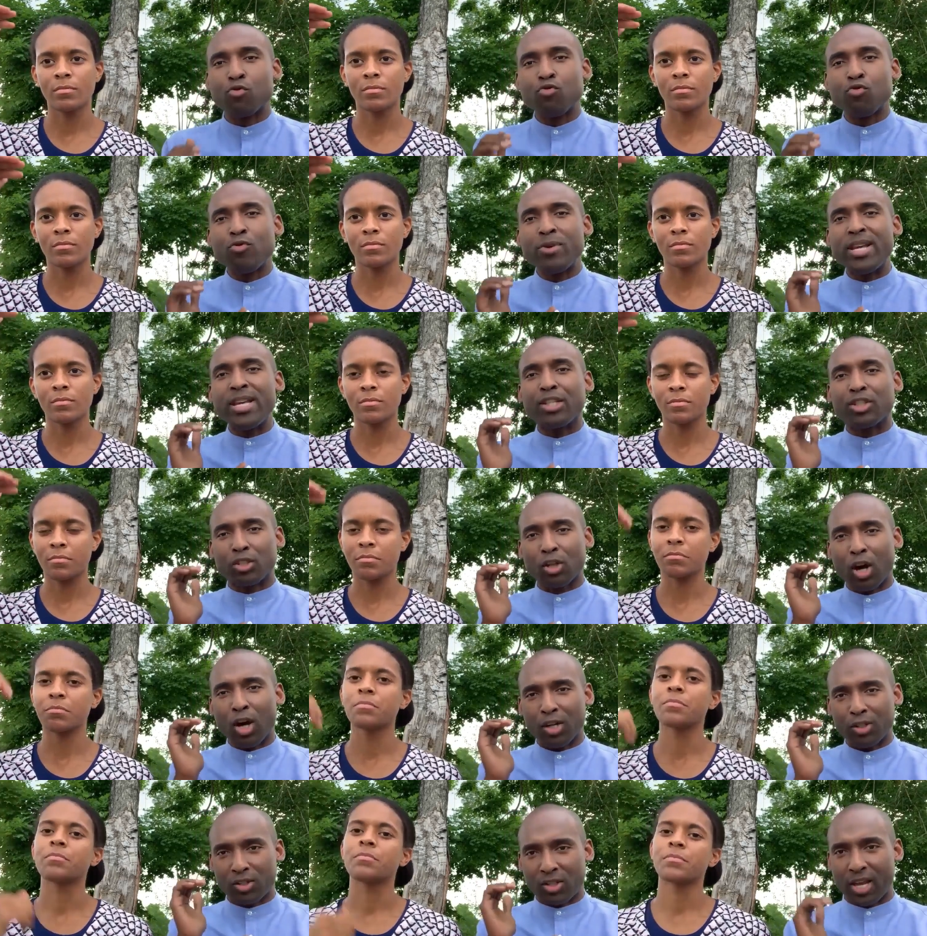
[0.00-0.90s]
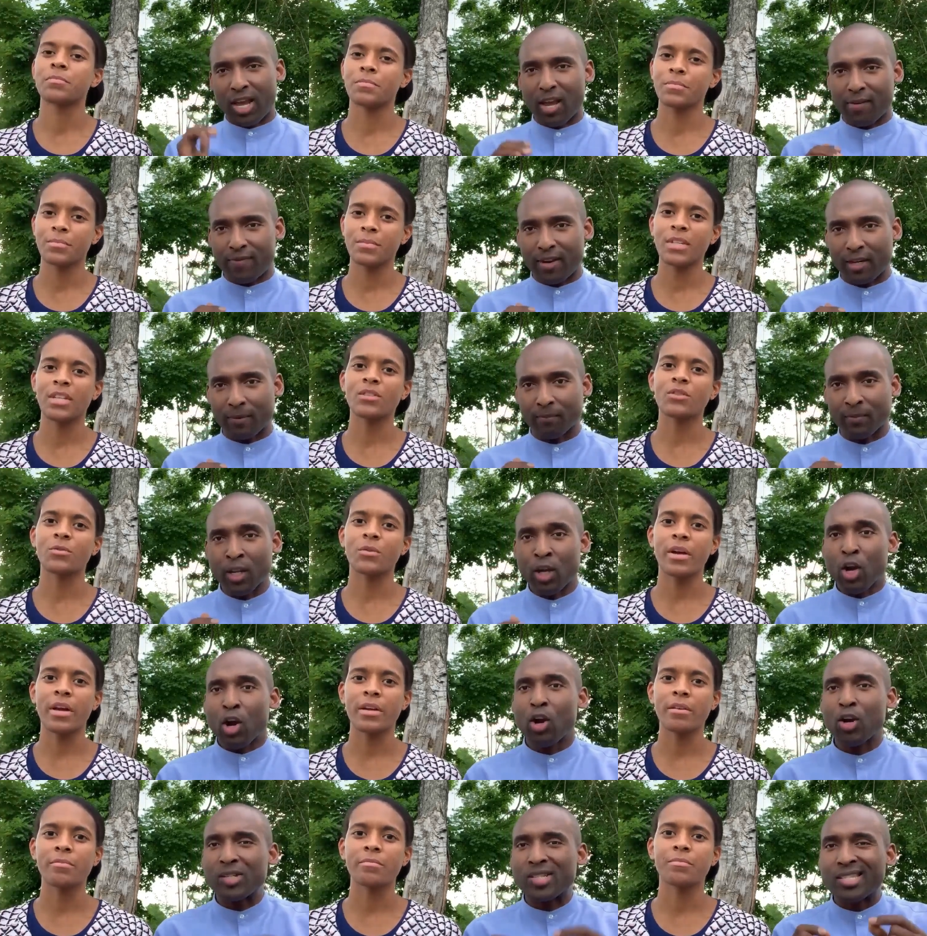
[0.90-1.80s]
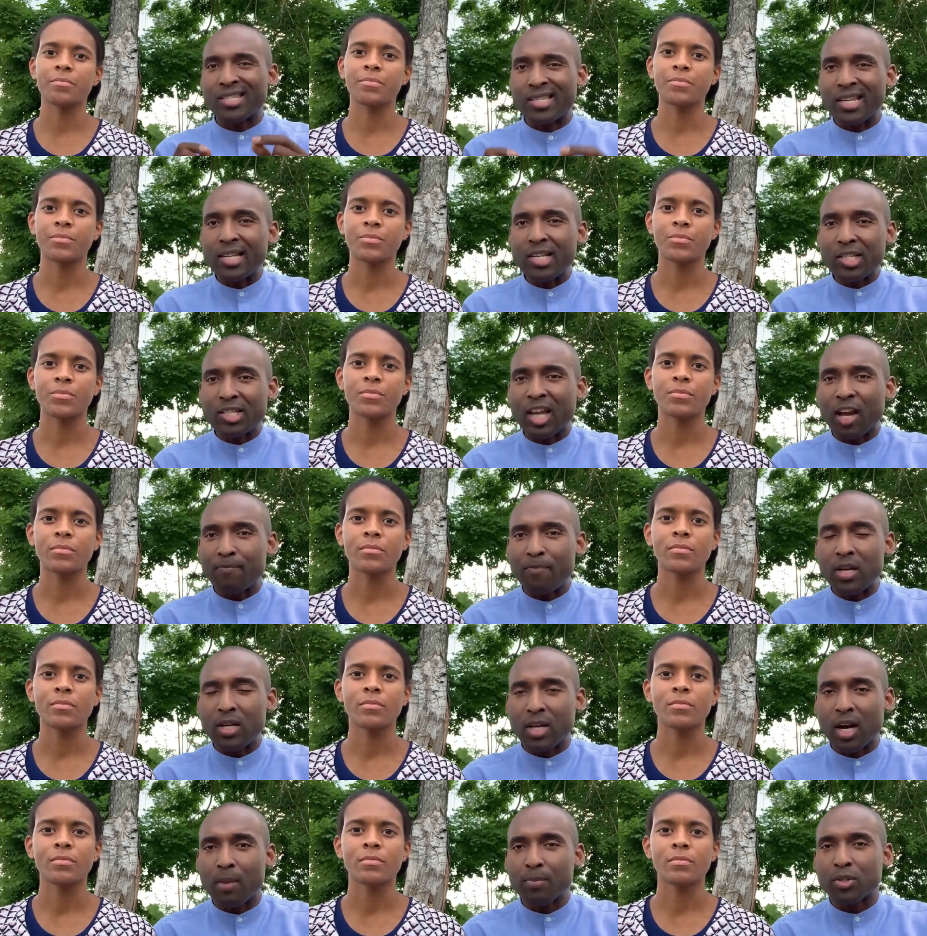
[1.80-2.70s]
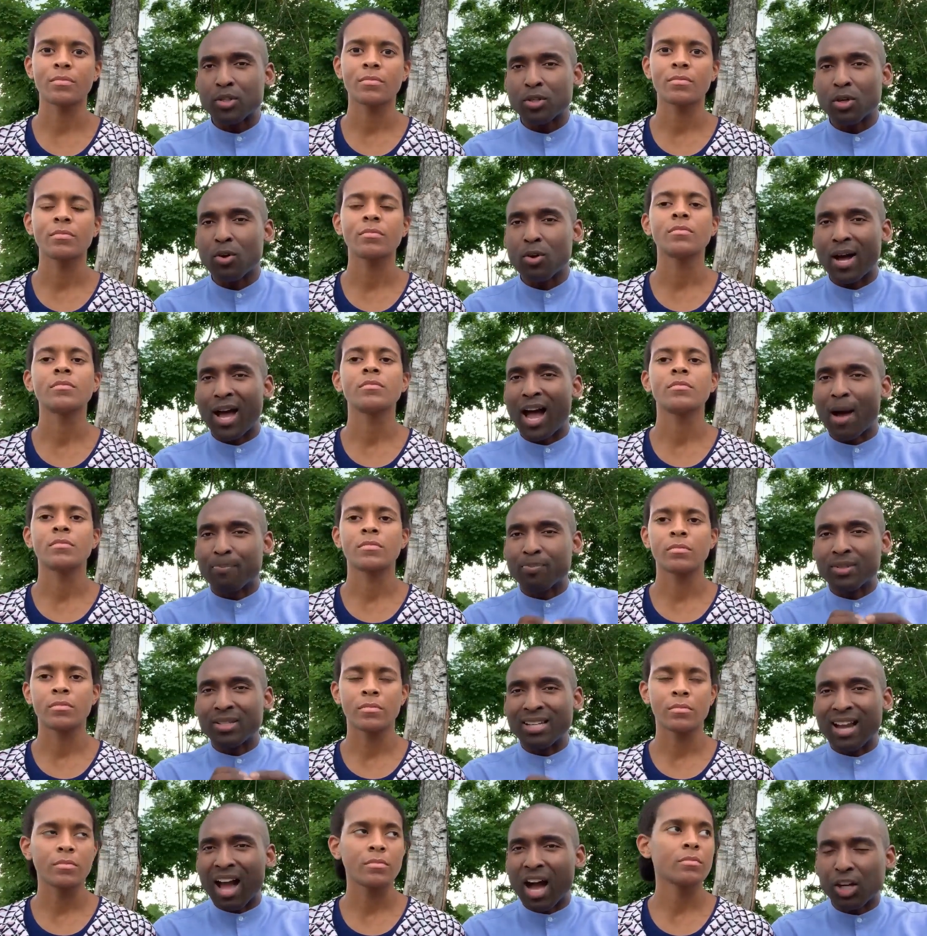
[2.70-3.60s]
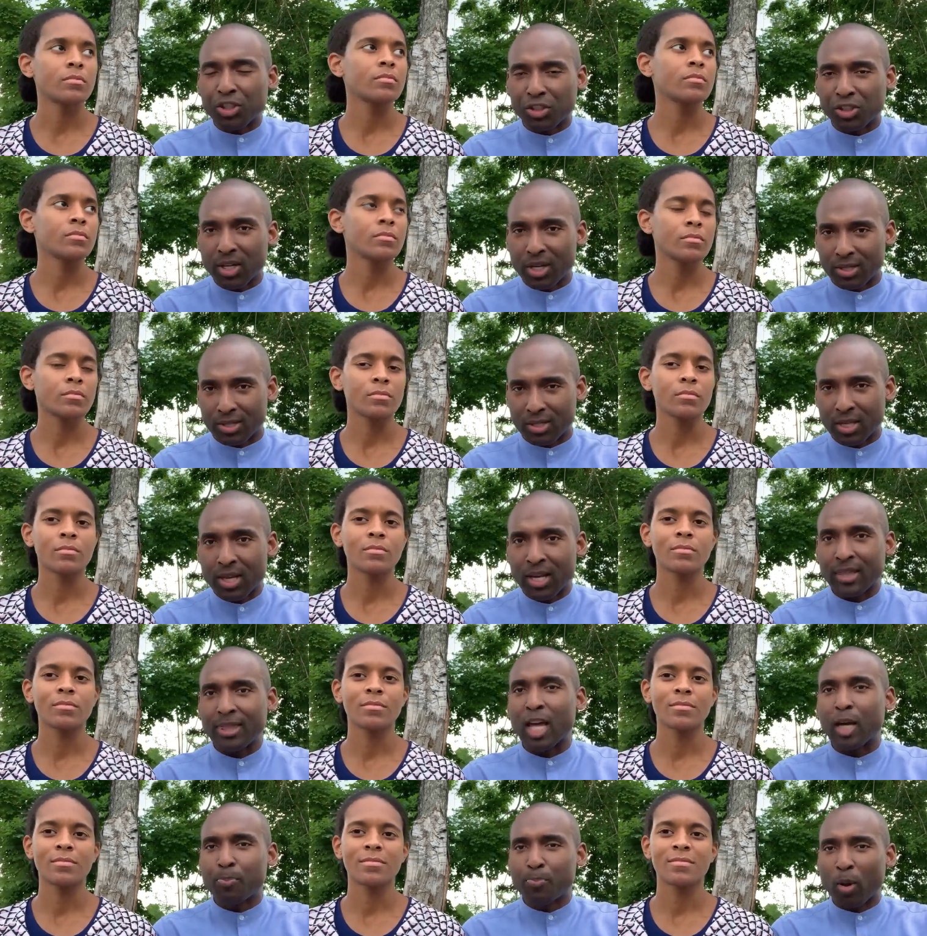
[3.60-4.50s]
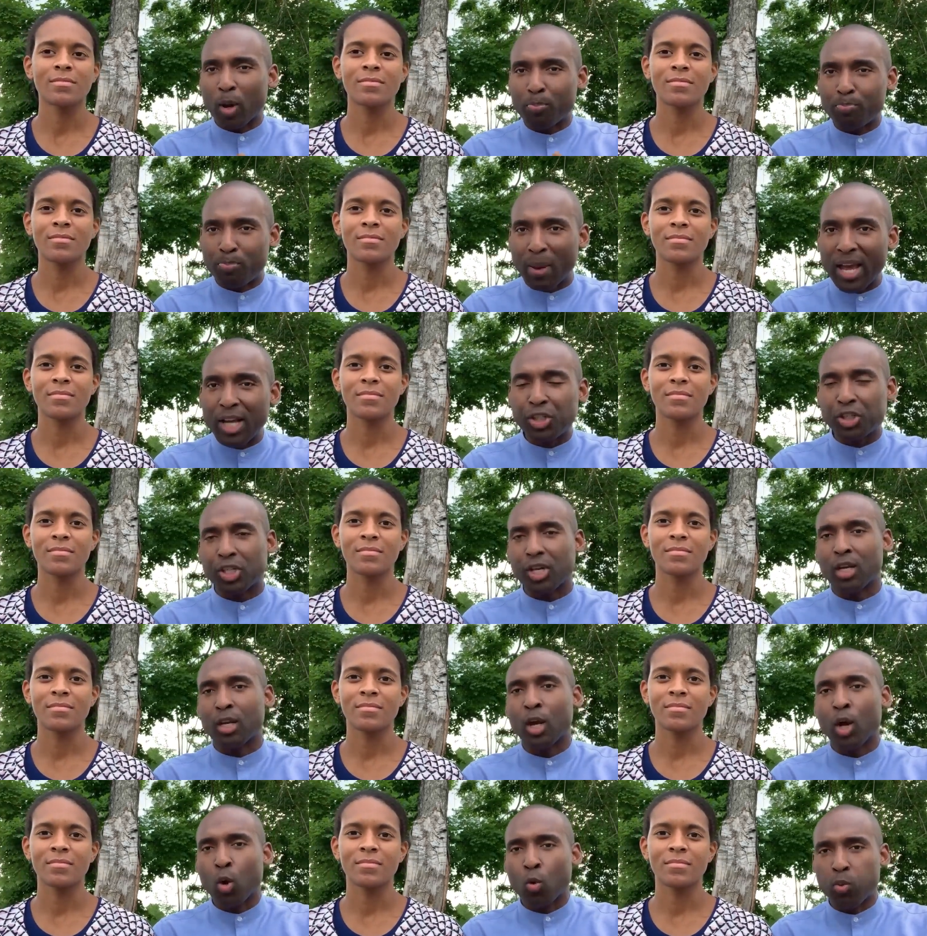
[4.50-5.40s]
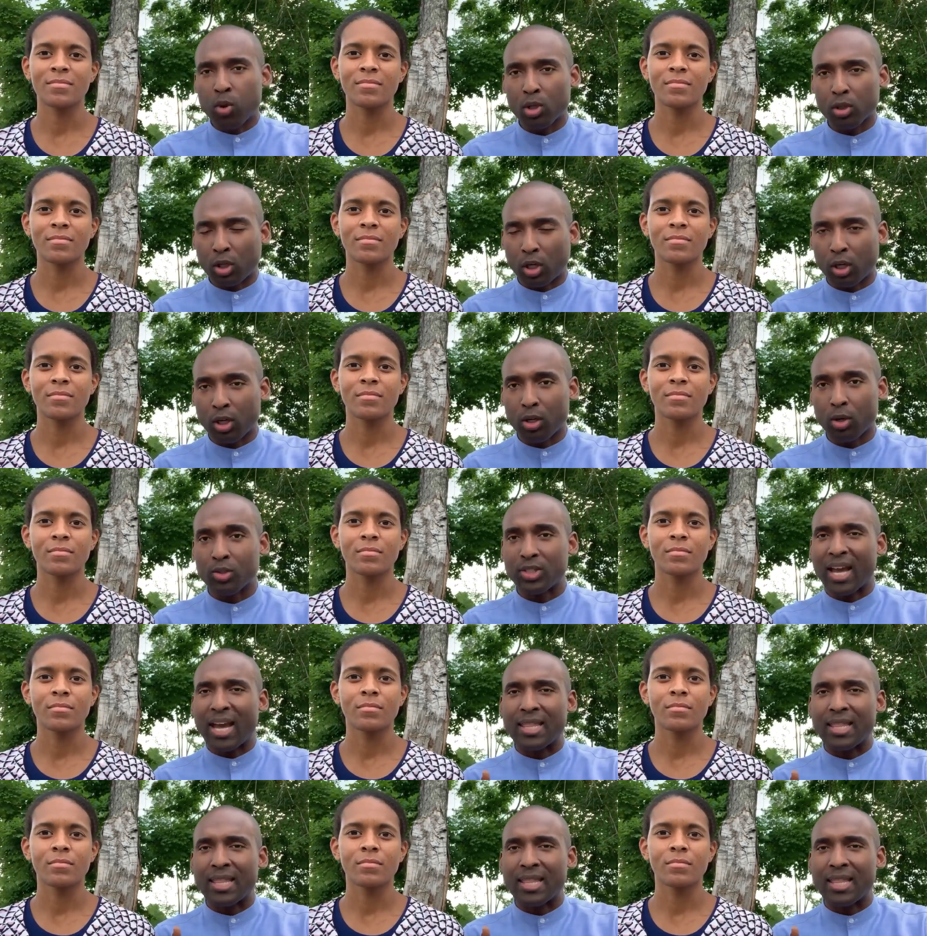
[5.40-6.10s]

Speaker 1: have reached unto heaven, right. her sins have become so obnoxious that probation will close.